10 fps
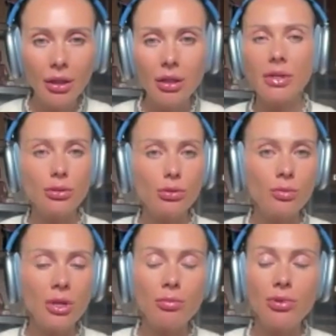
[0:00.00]
It could
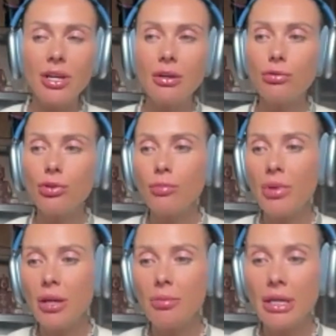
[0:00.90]
be a prayer for a
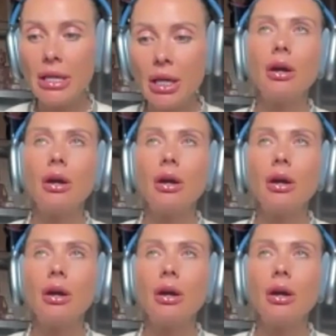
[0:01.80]
baby,